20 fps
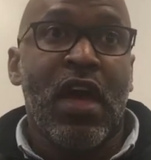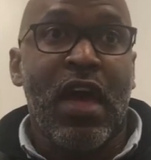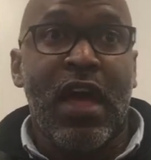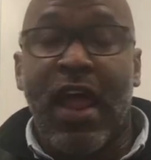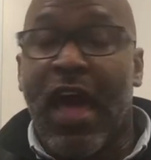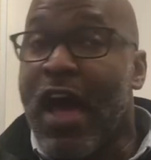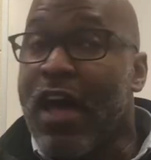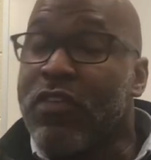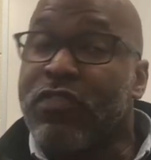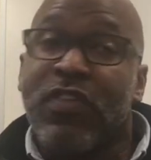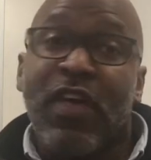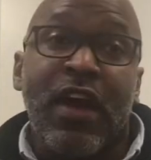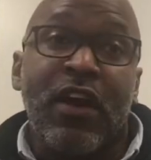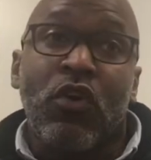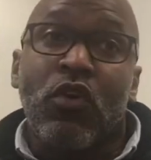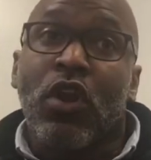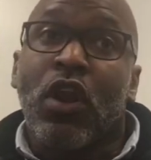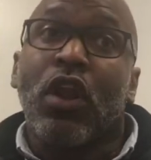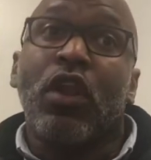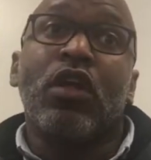And how's that
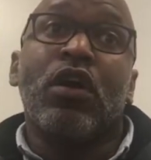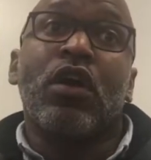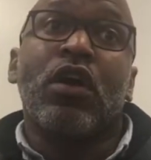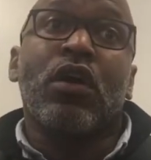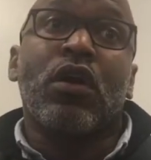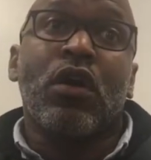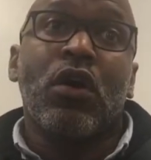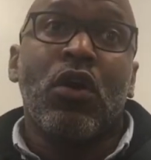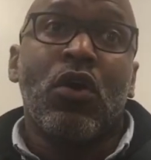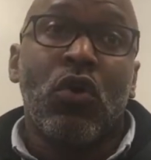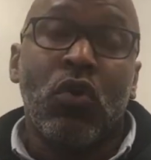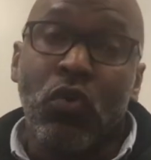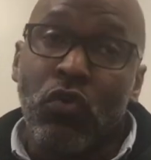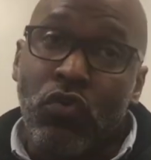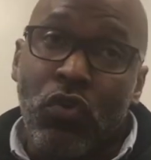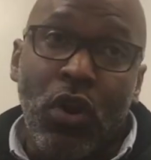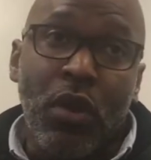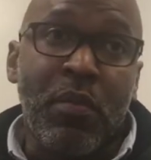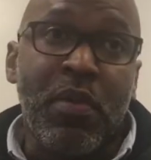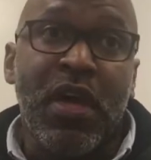going to look?
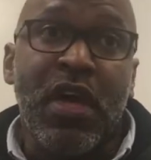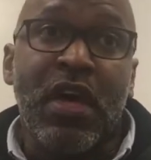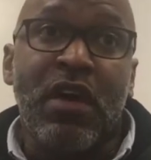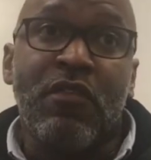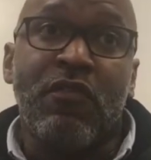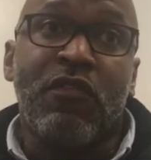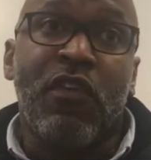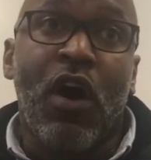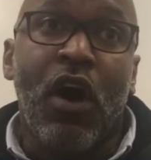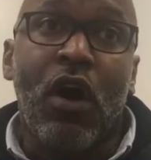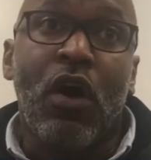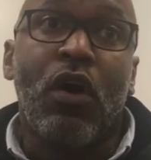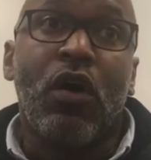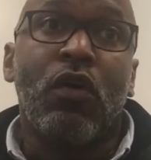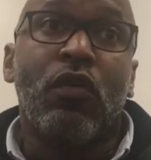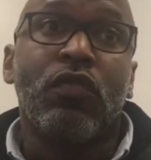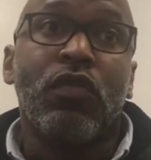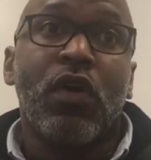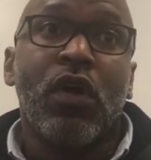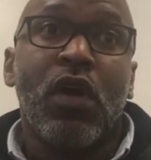Who's going to be
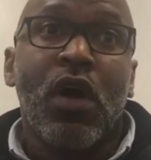involved?